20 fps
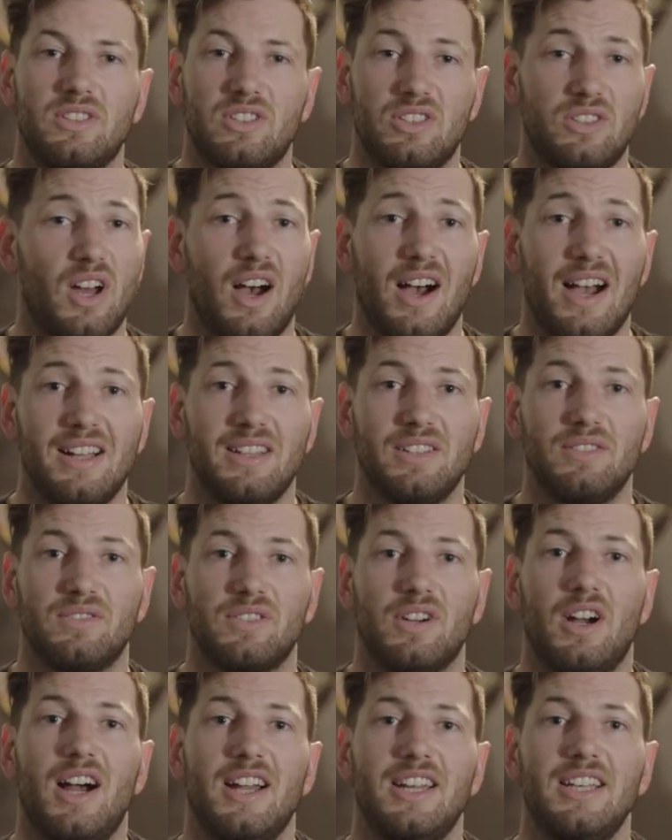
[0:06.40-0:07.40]
style of
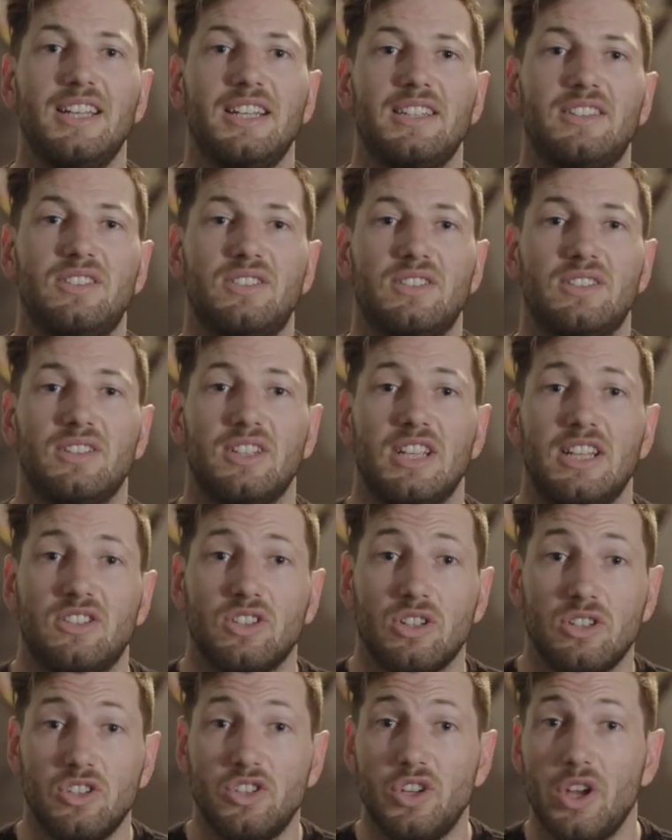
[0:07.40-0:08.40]
riding. It's
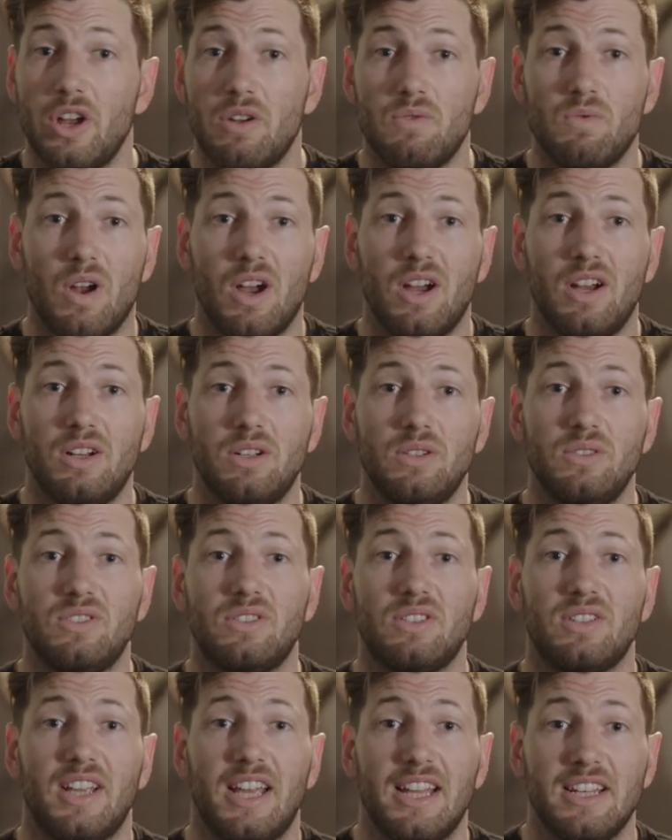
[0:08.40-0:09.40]
on dirt
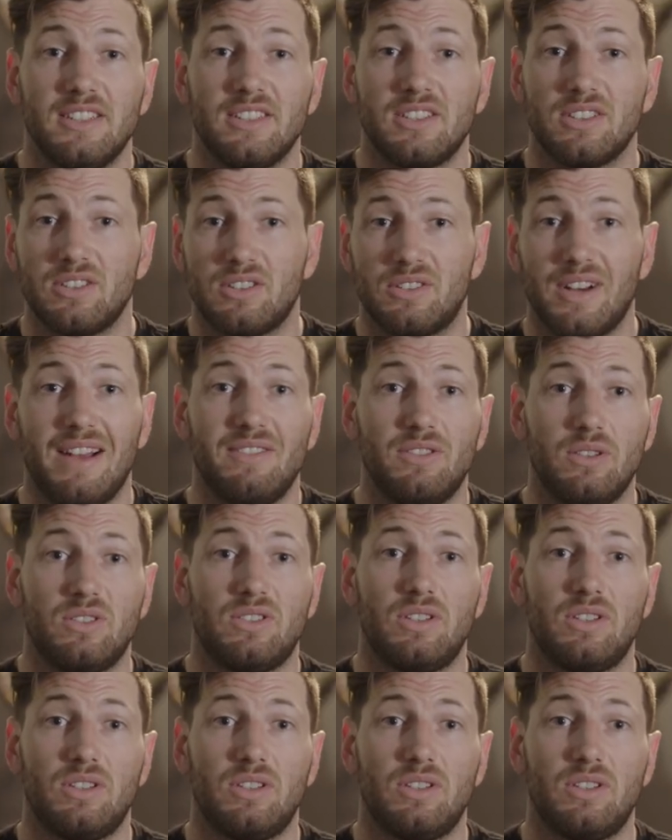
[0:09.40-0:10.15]
roads and gravel